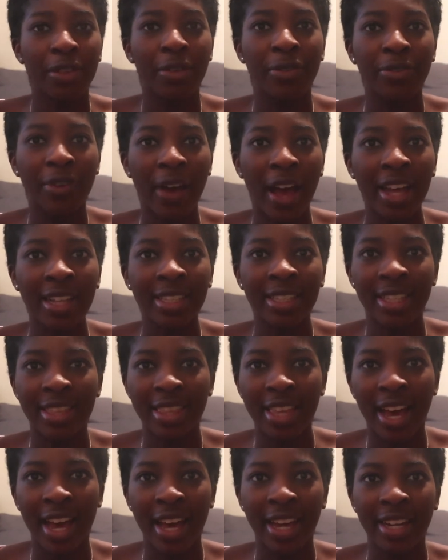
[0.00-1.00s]
The fact
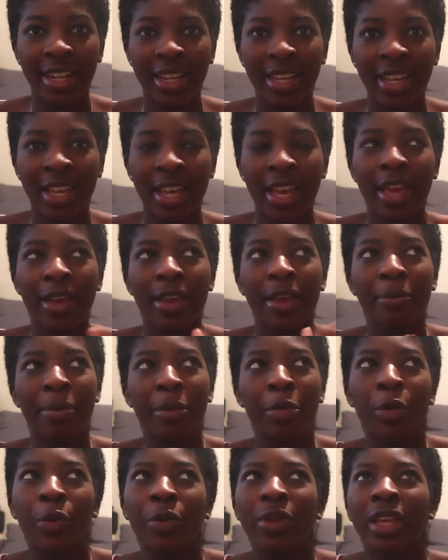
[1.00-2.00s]
that
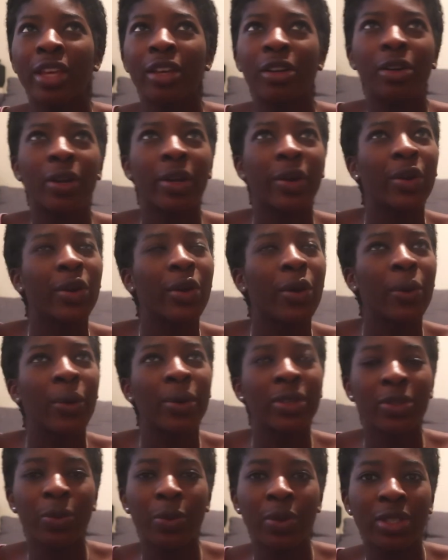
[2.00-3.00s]
people were like, oh, I don't know
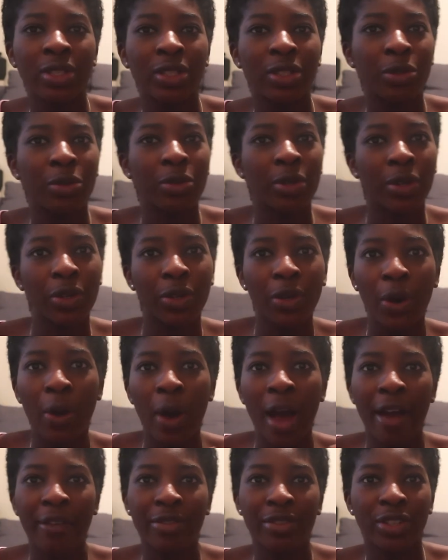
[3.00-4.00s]
what's going to go
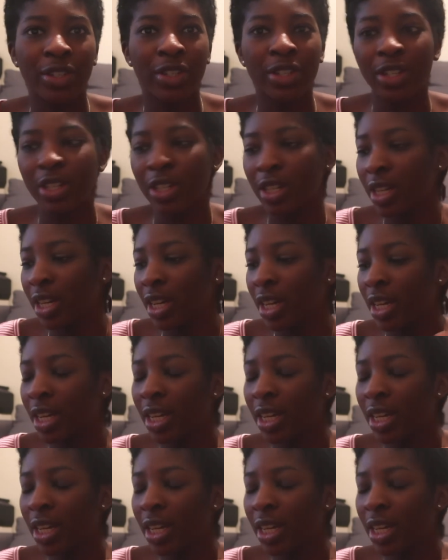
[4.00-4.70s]
after